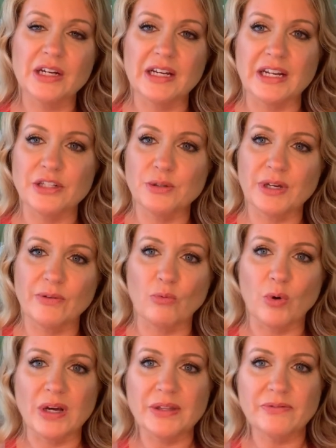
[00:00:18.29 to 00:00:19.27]
and I do have
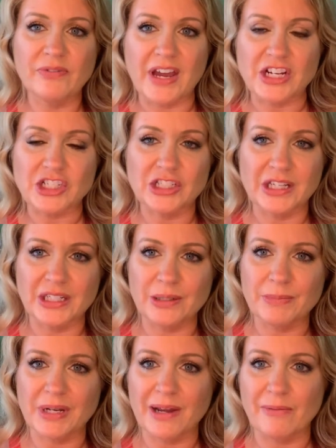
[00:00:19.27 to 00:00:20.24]
one fashion item that I